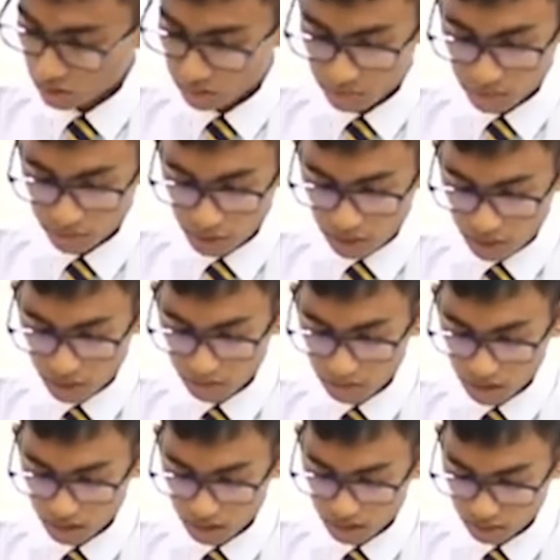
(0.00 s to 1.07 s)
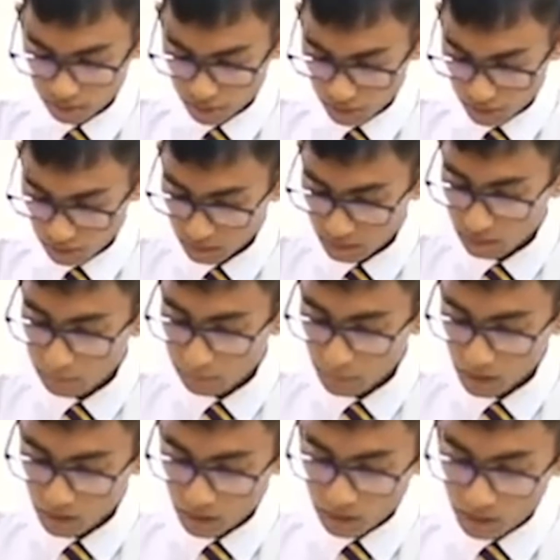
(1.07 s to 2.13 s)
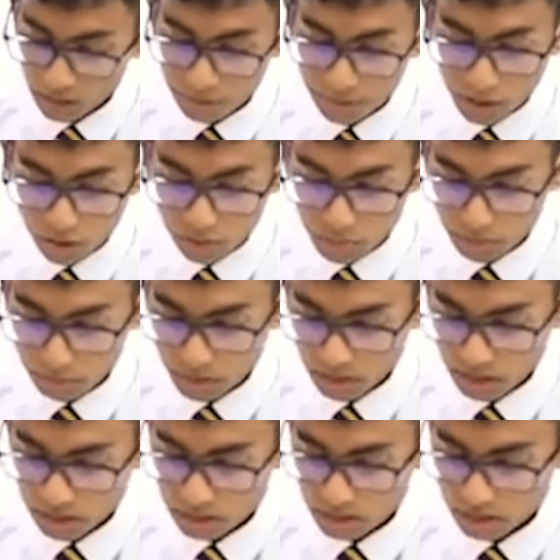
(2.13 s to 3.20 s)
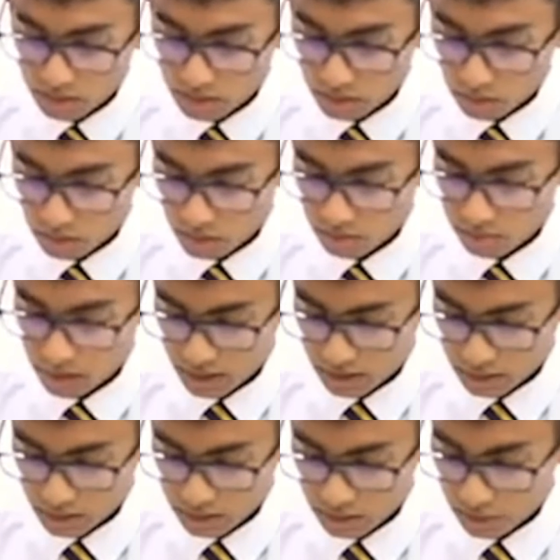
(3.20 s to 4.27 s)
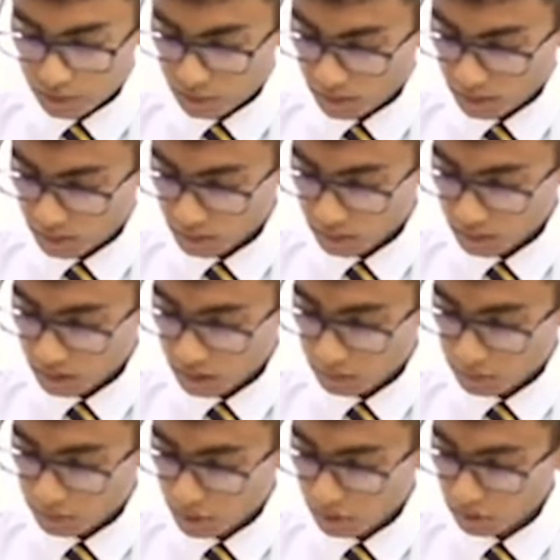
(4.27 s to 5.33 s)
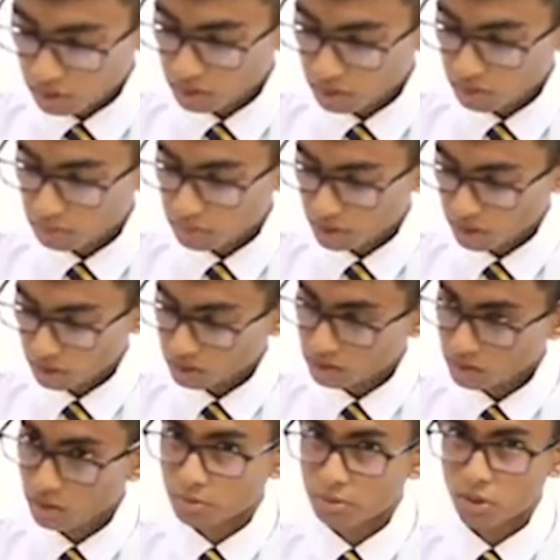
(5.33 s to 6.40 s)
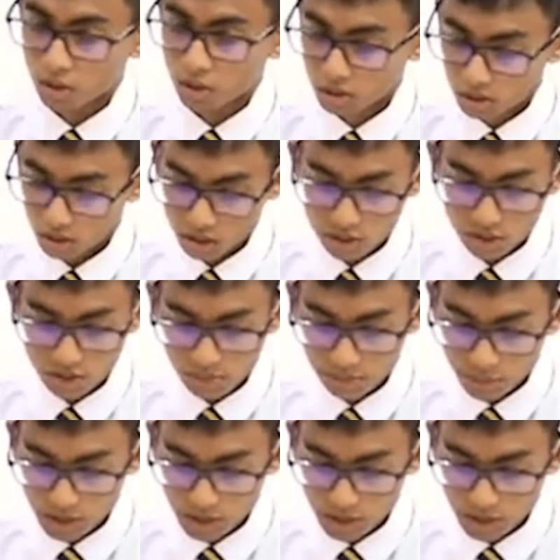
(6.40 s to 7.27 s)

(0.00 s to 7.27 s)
of Professional Bankers of Sri Lanka, a fellow member at Institute of Bankers of Sri Lanka, and a proud product of Royal College.